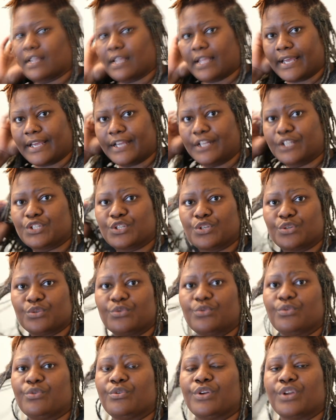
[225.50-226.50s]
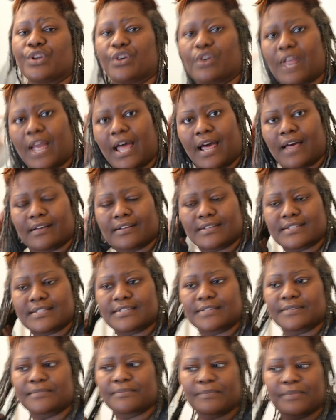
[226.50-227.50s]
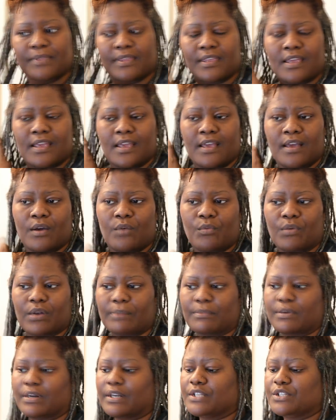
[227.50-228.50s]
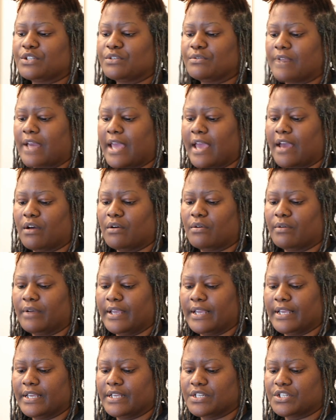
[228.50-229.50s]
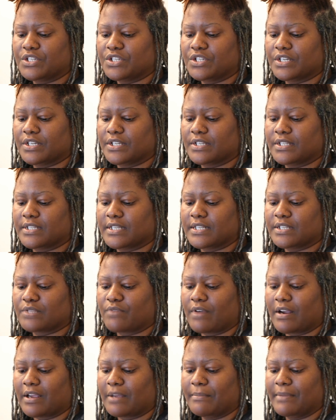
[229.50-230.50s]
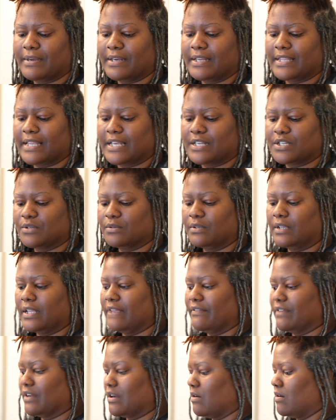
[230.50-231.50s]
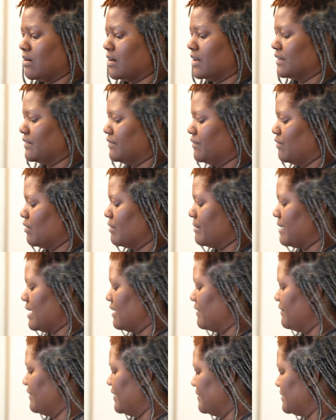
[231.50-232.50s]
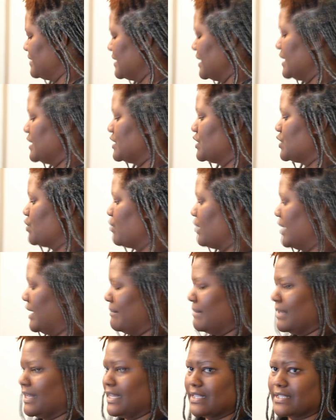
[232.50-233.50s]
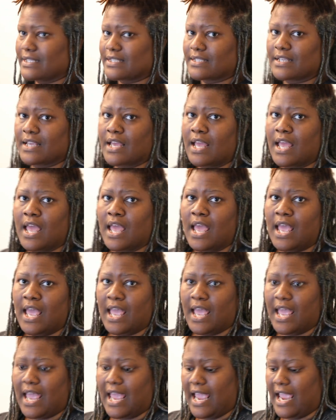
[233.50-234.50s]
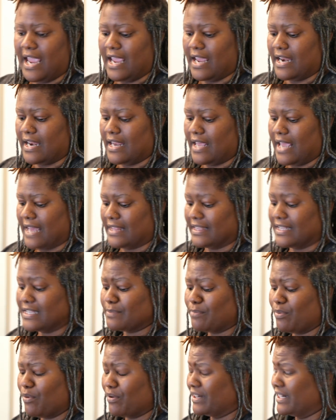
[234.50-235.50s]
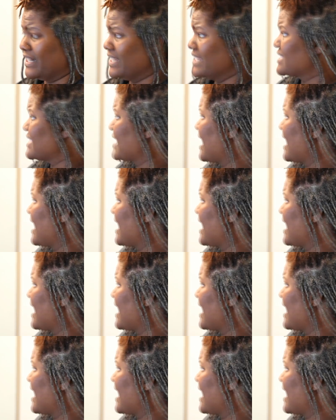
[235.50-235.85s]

Clay to your locks. What I'm going to do now is it's recommended that you leave it on for about 15 to 20 minutes. And at this point it is